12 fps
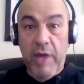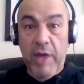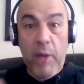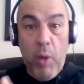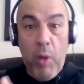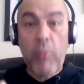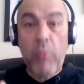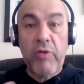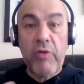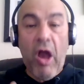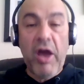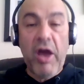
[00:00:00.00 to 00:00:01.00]
I won't
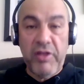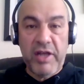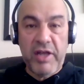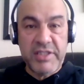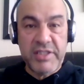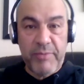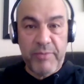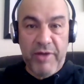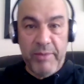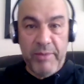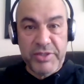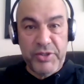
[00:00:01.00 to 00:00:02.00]
lie that I
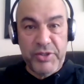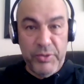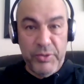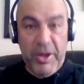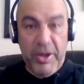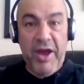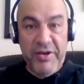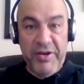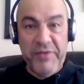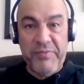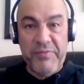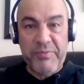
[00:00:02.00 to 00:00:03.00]
sometimes do kind
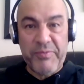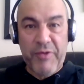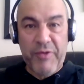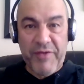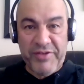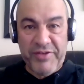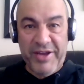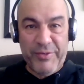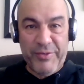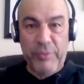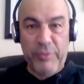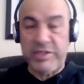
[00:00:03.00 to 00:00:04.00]
of gravitate
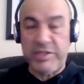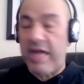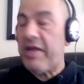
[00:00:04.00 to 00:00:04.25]
towards that.